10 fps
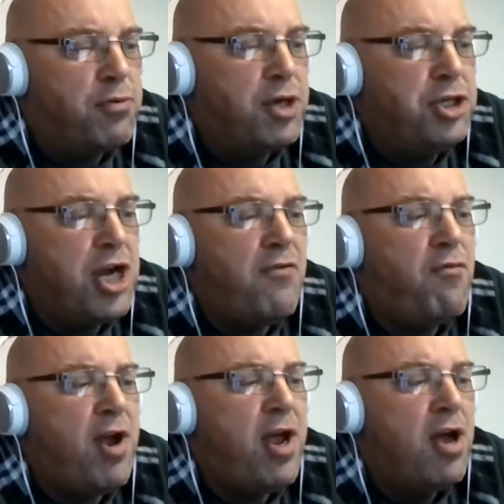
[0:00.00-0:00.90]
with the
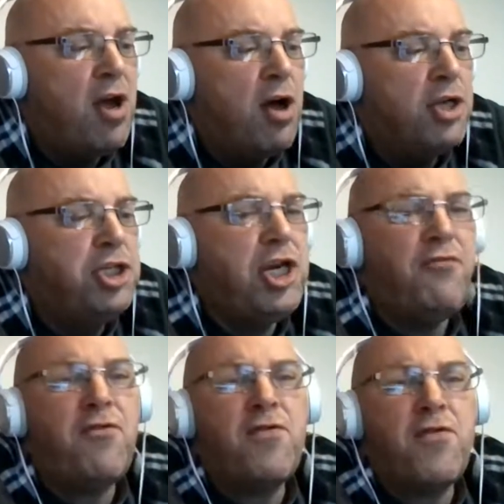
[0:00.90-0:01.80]
Geoffrey
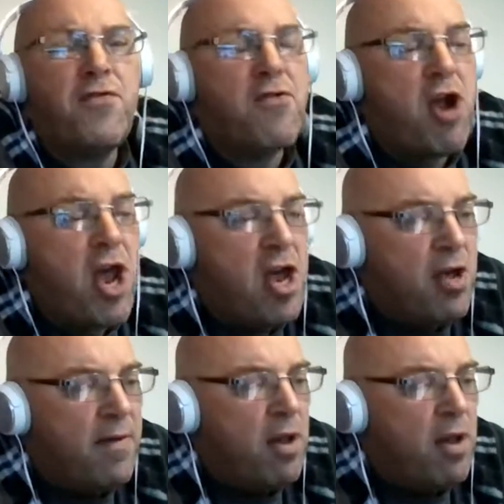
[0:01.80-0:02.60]
Geoffrey